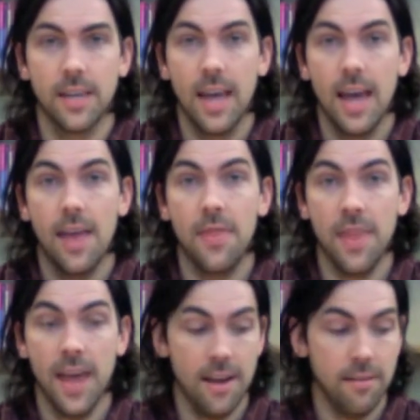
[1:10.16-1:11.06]
And
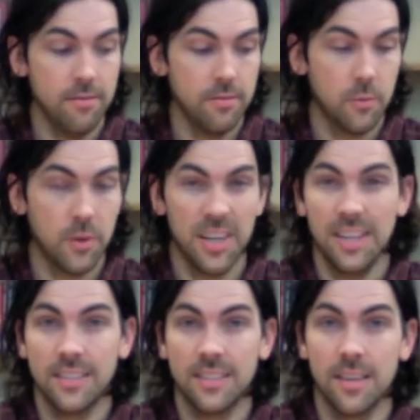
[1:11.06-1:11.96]
then we're going to
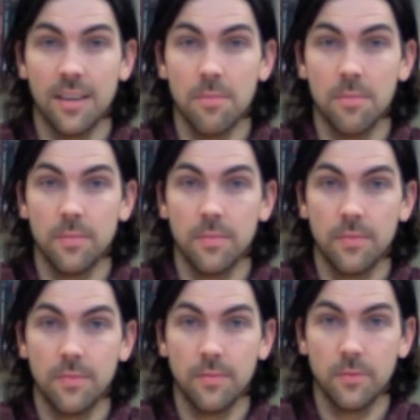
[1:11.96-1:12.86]
need some
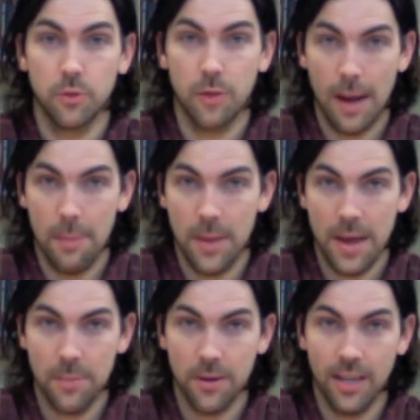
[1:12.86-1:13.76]
scrap
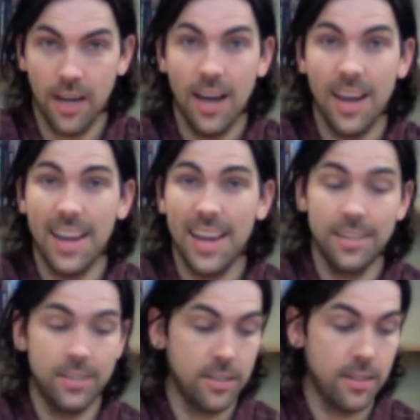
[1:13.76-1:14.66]
paper cut
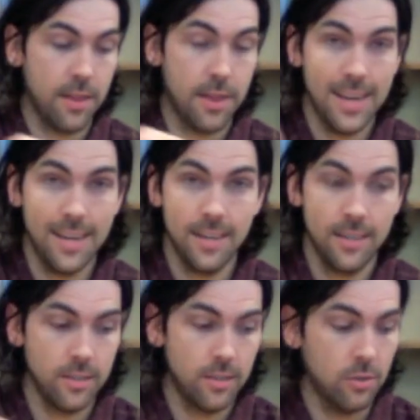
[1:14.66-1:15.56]
into
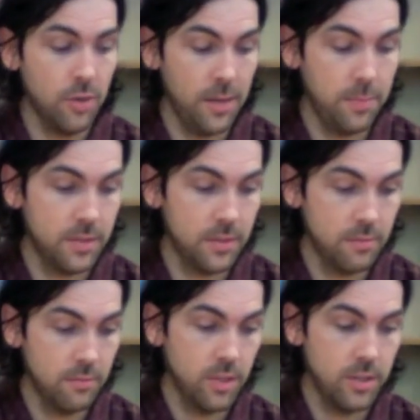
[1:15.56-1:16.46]
thin strips,
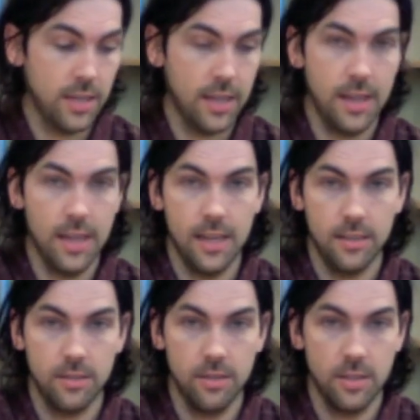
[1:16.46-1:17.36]
just like
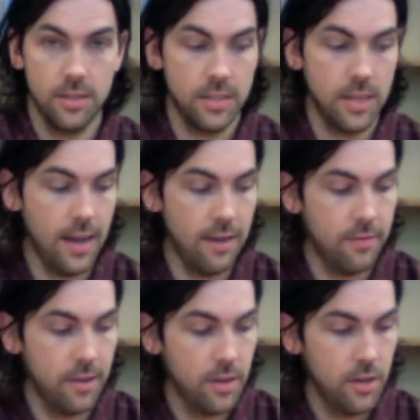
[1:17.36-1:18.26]
this. So you can see I
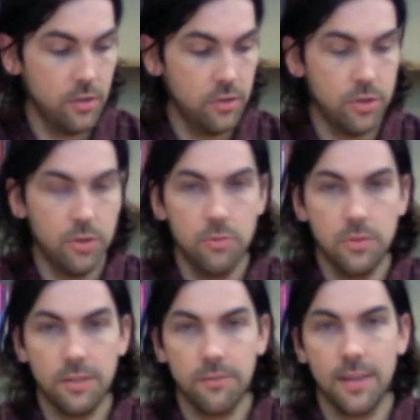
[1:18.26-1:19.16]
have two
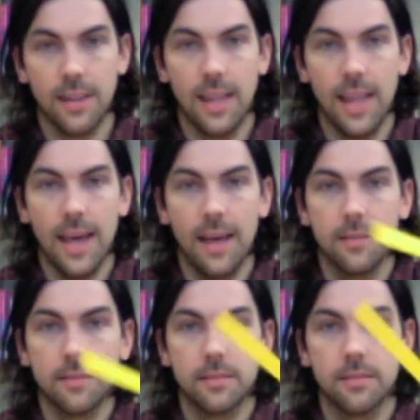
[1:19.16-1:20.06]
different
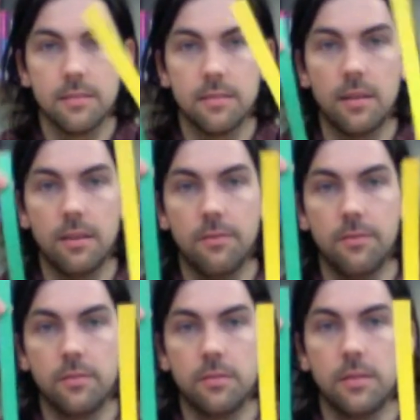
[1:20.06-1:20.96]
lengths
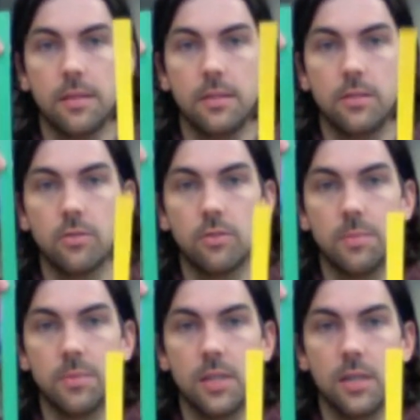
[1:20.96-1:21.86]
of thin
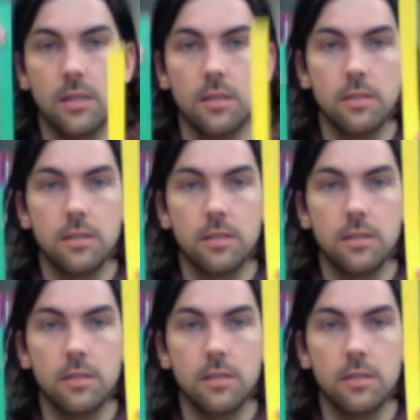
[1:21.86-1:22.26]
strips here.